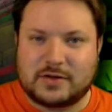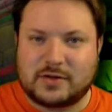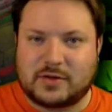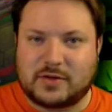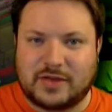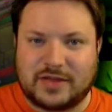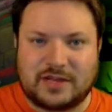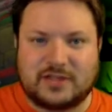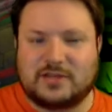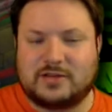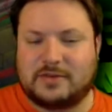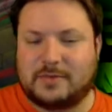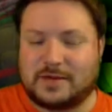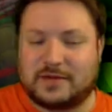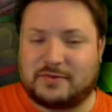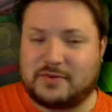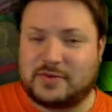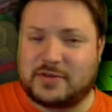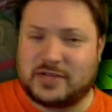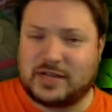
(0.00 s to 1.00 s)
So thank you so much
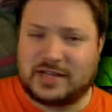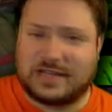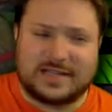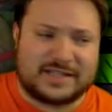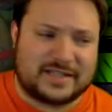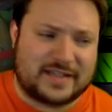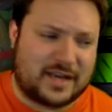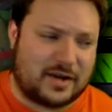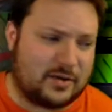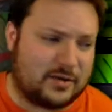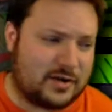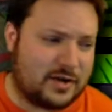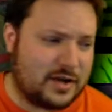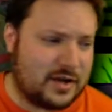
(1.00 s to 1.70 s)
for checking this out.